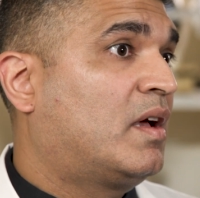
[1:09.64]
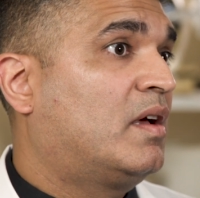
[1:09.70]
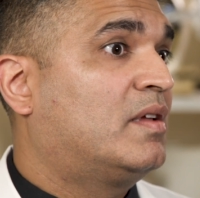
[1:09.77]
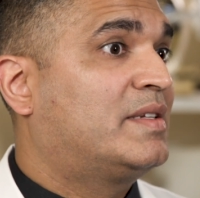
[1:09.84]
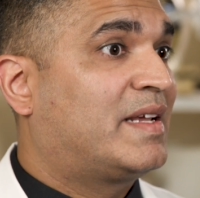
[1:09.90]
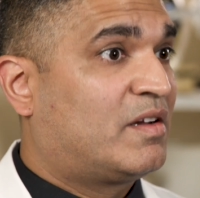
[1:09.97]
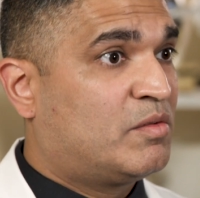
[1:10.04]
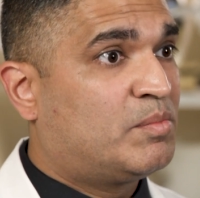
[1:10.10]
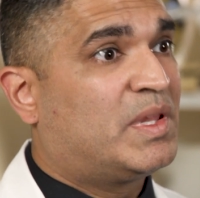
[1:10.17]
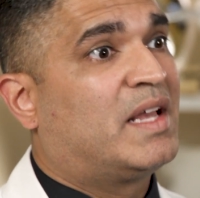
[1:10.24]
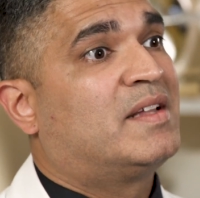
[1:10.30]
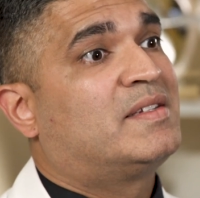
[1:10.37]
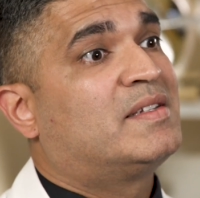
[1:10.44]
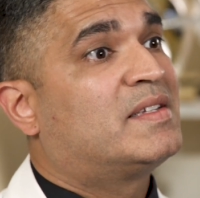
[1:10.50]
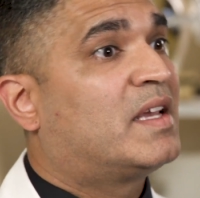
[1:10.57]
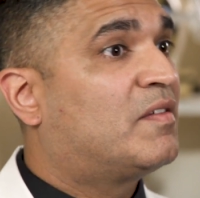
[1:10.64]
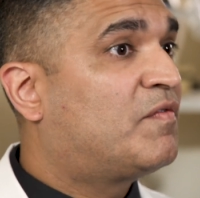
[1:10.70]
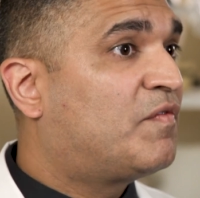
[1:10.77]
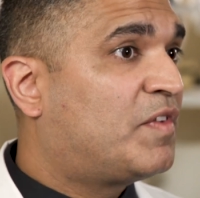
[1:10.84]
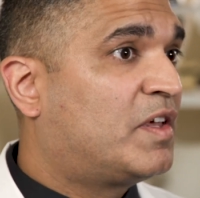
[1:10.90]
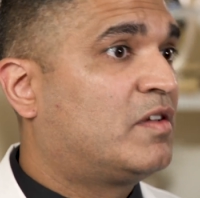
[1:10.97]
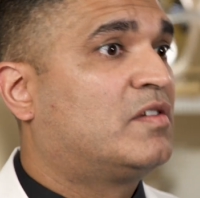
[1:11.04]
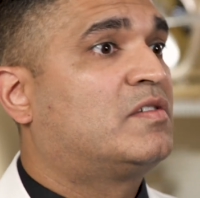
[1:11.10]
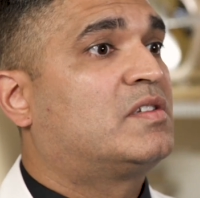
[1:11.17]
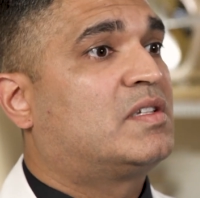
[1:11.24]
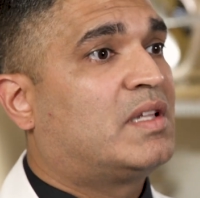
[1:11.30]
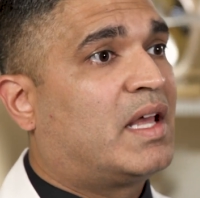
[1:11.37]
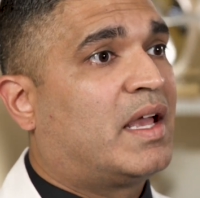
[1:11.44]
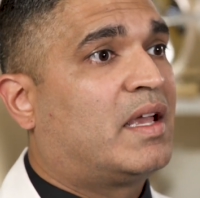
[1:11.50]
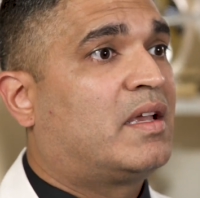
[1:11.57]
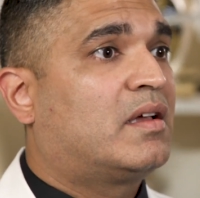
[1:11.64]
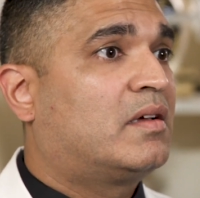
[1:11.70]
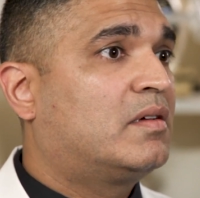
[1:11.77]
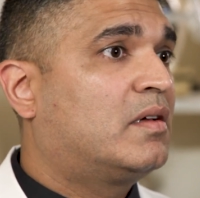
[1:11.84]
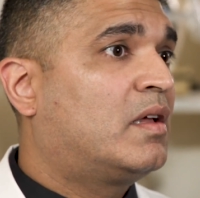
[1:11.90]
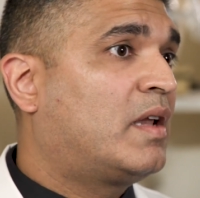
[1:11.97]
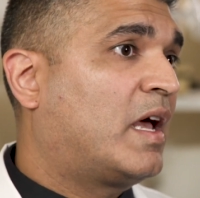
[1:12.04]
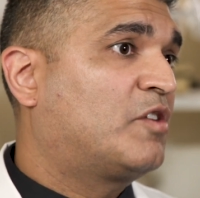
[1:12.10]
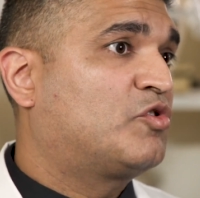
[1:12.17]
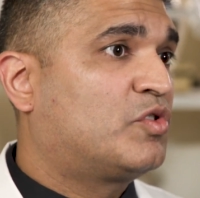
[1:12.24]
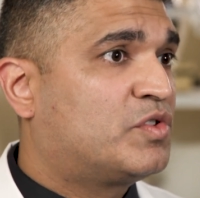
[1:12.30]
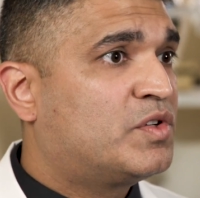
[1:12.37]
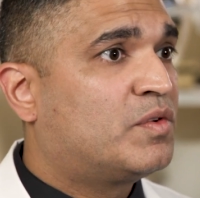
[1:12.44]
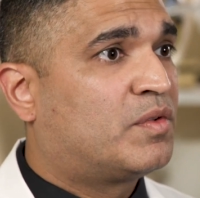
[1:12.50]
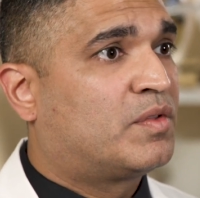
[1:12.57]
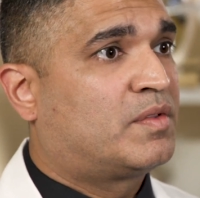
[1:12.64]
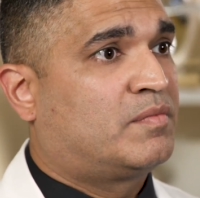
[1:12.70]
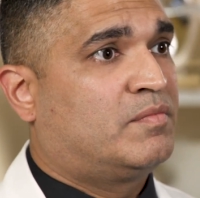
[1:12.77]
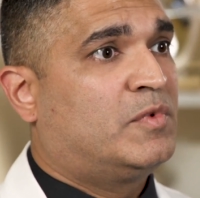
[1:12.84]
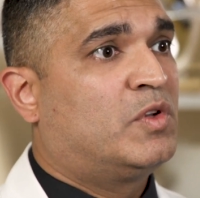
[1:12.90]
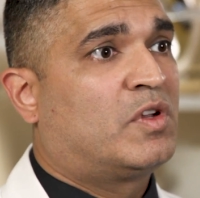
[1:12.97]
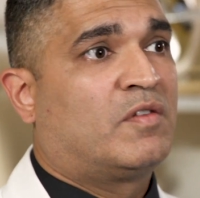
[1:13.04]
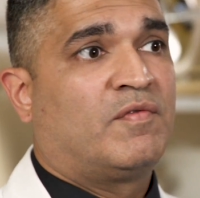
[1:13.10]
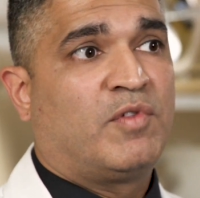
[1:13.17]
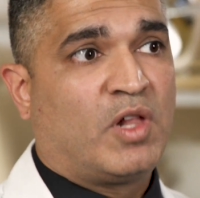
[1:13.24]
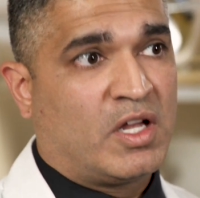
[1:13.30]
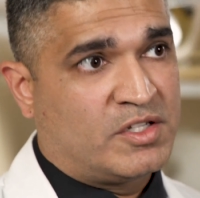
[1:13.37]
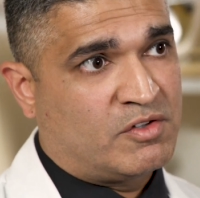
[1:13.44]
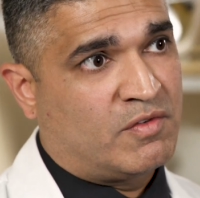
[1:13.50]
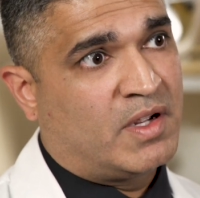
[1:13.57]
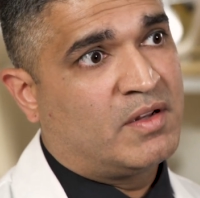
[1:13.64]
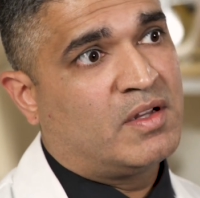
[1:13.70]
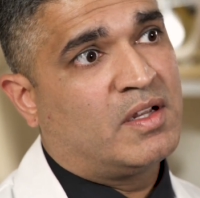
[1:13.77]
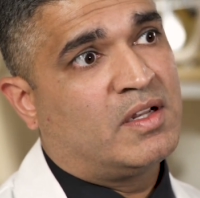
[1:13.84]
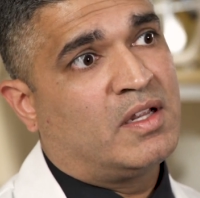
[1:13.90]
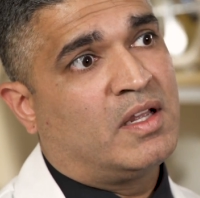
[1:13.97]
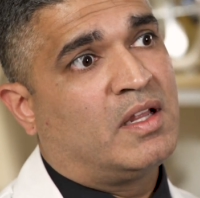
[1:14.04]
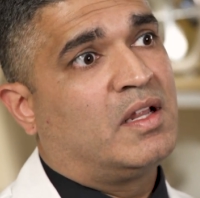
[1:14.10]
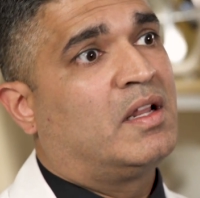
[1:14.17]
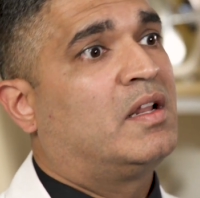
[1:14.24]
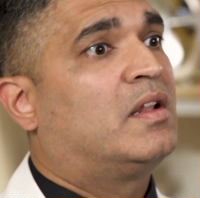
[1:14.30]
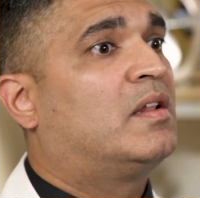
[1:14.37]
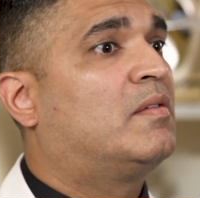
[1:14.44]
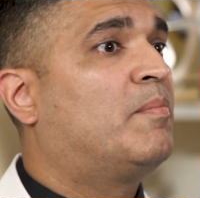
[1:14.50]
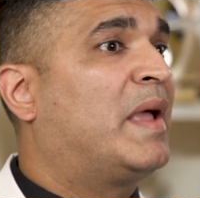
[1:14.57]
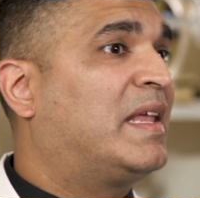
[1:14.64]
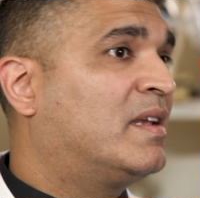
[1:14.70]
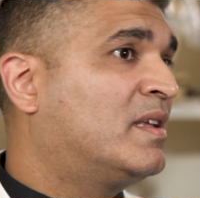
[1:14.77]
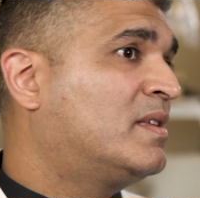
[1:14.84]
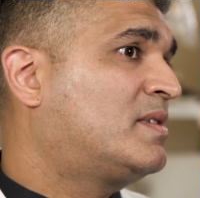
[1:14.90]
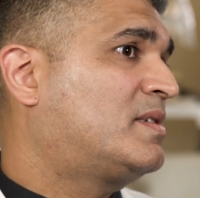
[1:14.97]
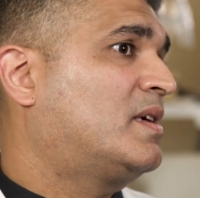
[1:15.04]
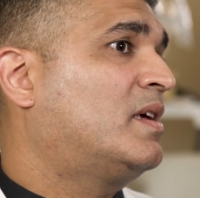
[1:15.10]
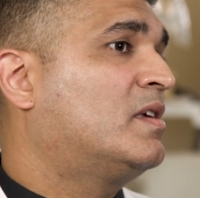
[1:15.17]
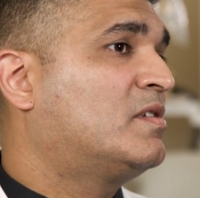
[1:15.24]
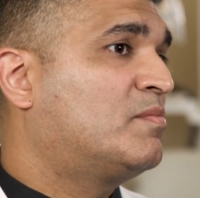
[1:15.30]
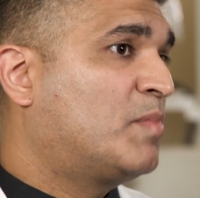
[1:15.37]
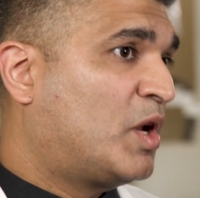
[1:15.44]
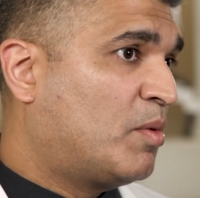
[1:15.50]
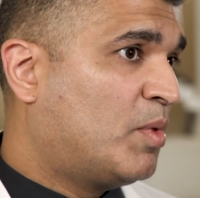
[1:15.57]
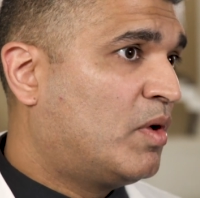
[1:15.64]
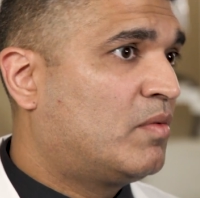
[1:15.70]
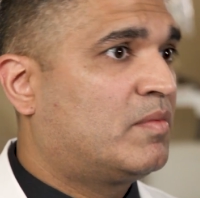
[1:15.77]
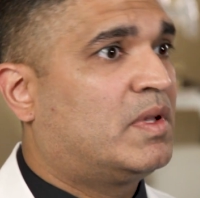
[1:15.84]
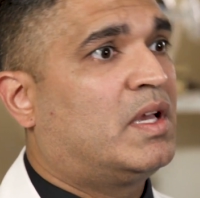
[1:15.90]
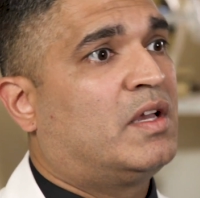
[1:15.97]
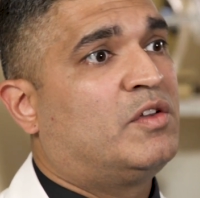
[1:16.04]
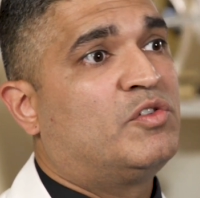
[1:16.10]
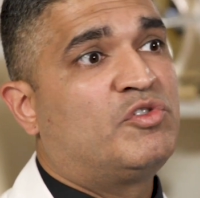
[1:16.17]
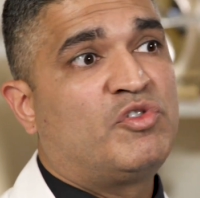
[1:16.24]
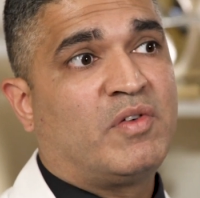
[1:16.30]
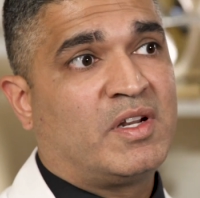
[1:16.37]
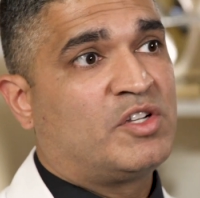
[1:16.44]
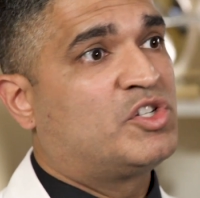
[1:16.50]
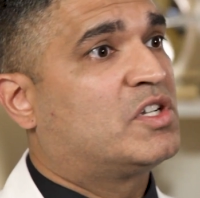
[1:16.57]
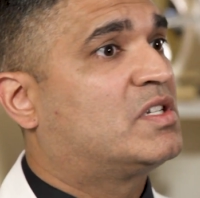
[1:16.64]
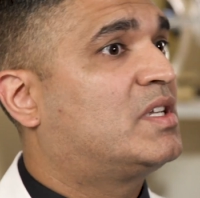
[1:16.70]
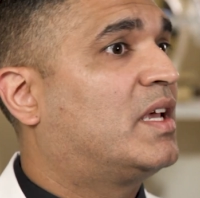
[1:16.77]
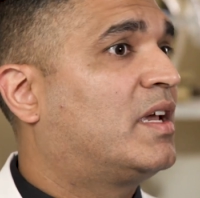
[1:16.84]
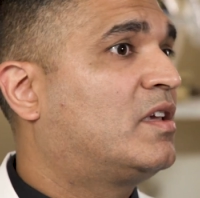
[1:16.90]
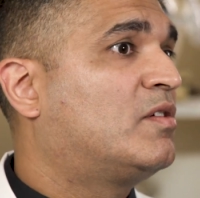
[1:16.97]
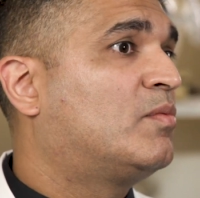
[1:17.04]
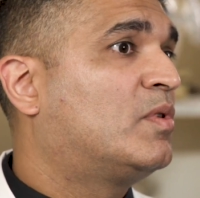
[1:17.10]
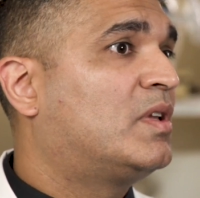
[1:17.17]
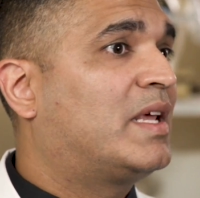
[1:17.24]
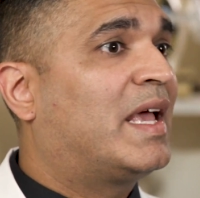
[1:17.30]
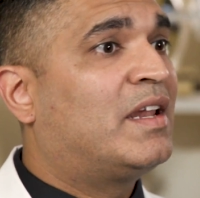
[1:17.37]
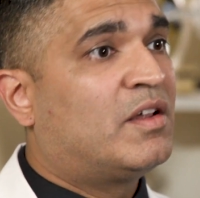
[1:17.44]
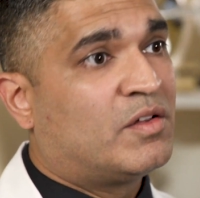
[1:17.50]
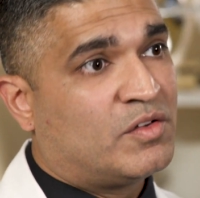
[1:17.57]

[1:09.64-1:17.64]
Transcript: dental implants is that it feels like a natural tooth. You can floss around it, and maintenance is minimal. You treat it just like you would any